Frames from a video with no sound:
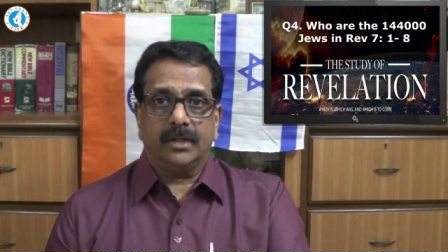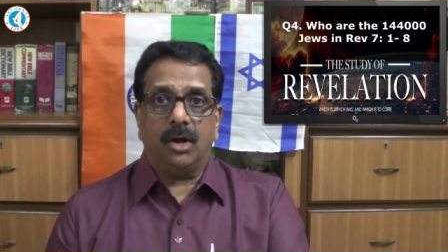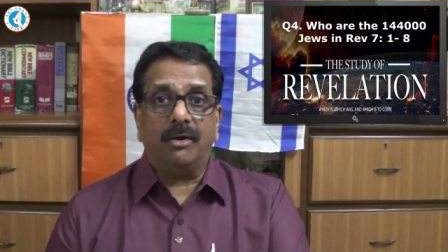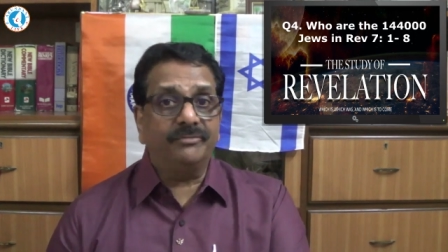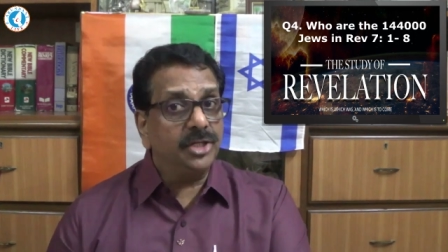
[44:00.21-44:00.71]

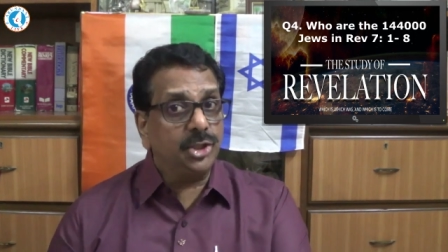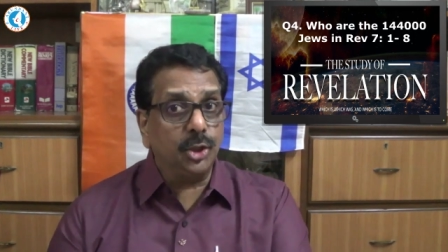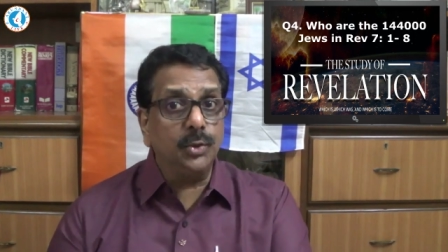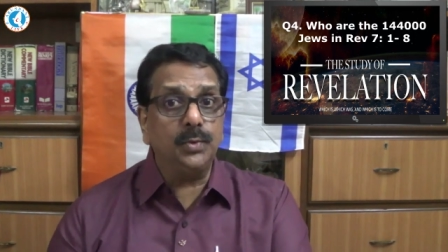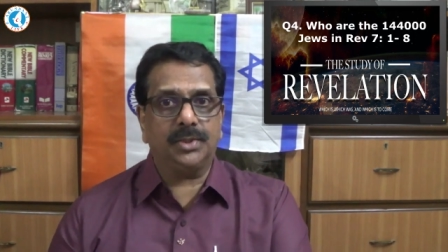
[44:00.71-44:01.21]
of the
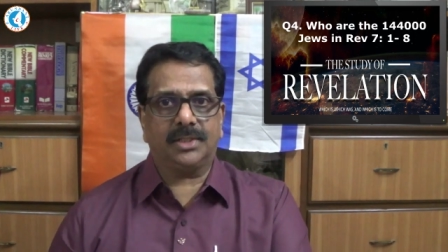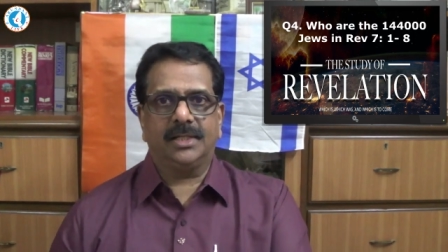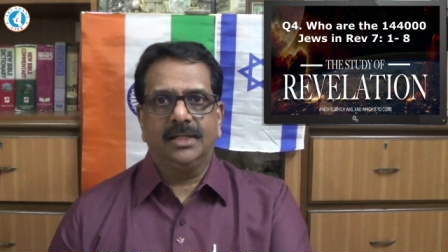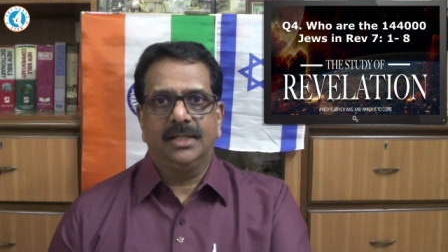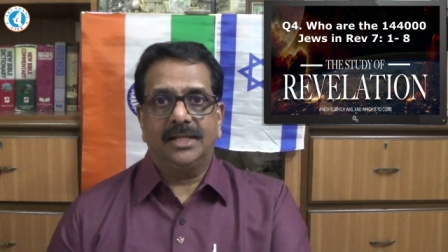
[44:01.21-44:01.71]
Jews
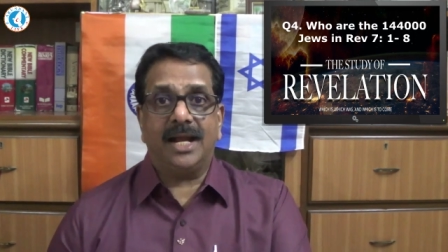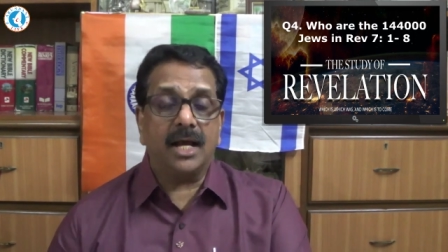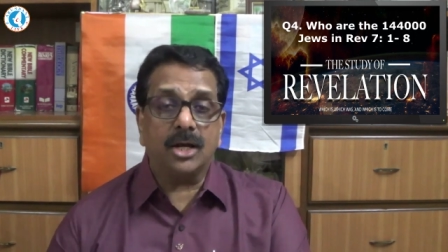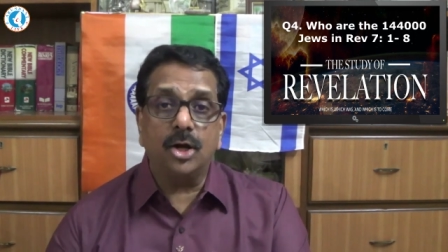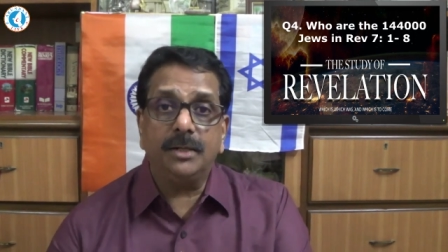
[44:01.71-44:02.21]
that
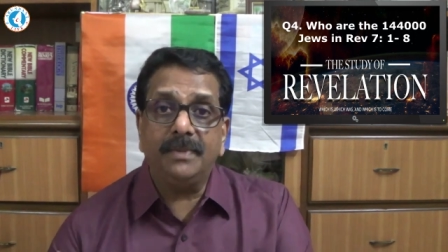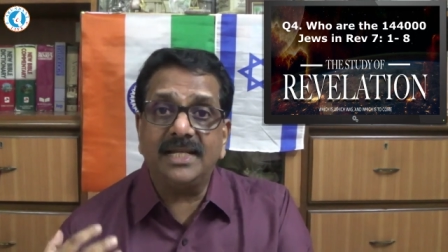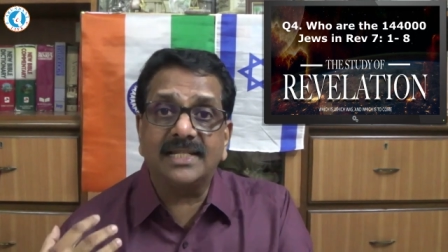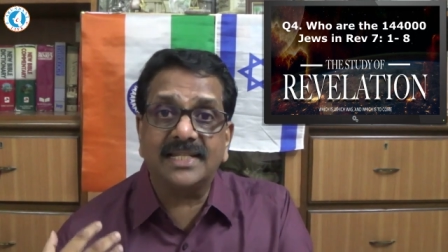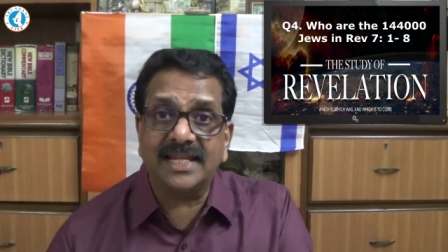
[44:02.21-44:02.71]
are going to be
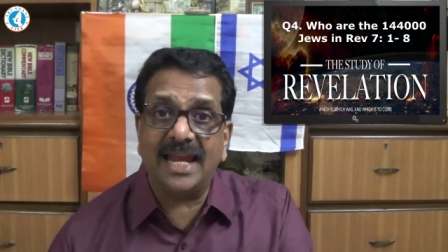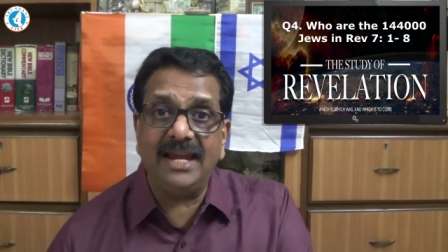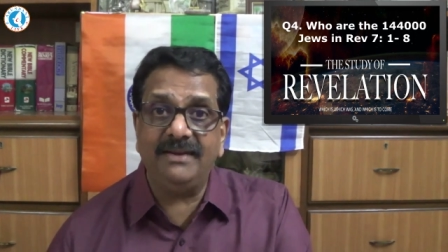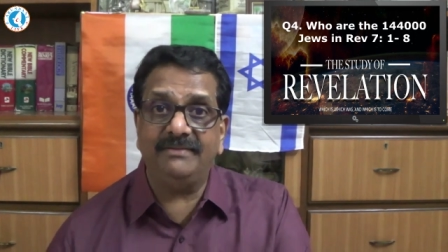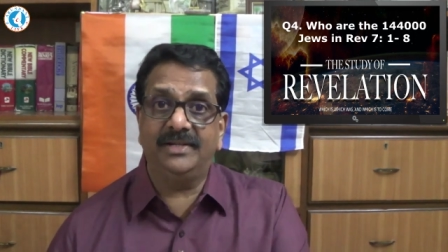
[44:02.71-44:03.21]

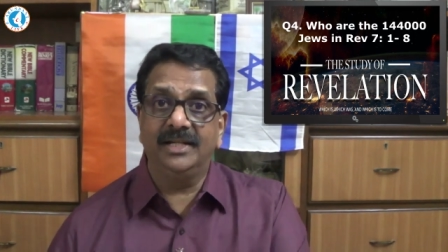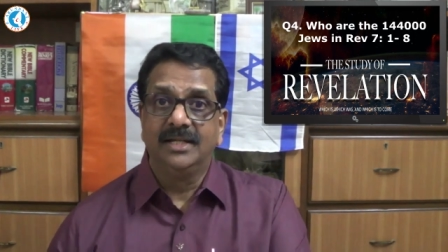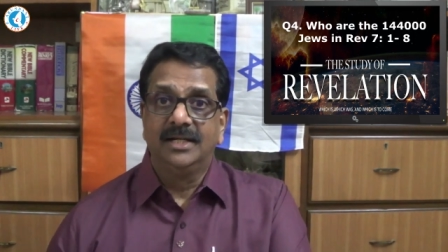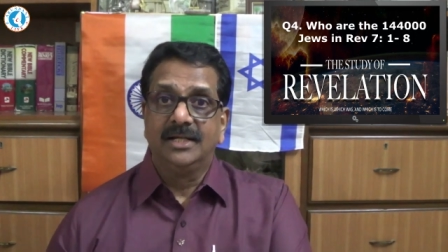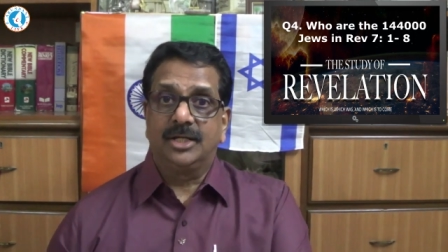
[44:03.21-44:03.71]
saved
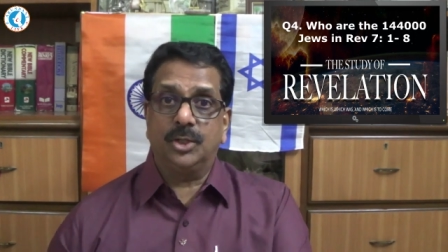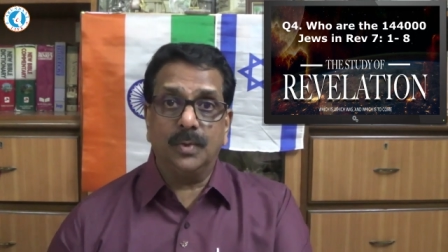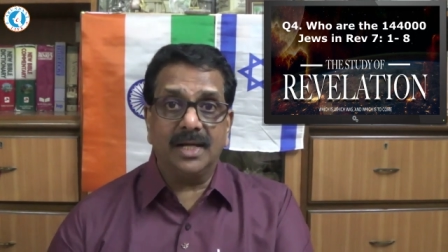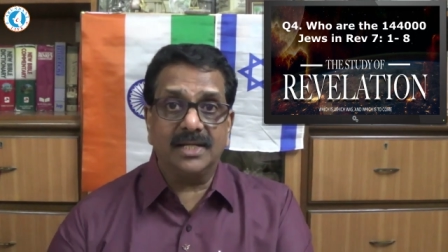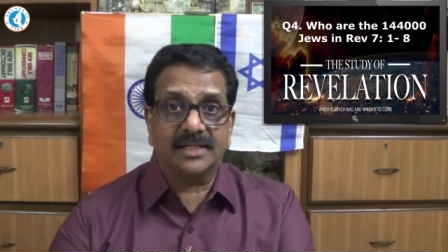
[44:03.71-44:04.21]

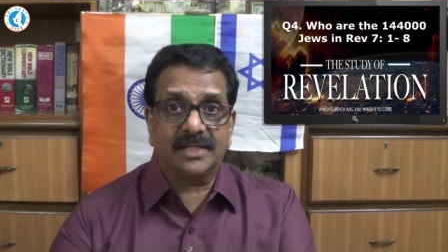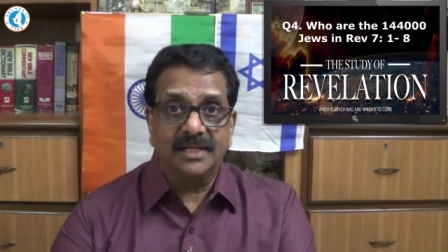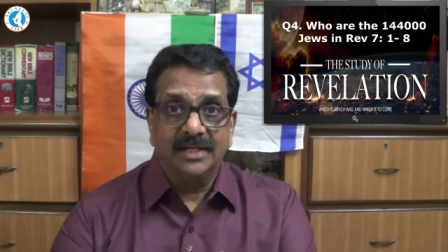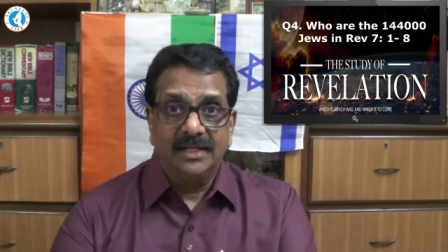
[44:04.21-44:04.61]
towards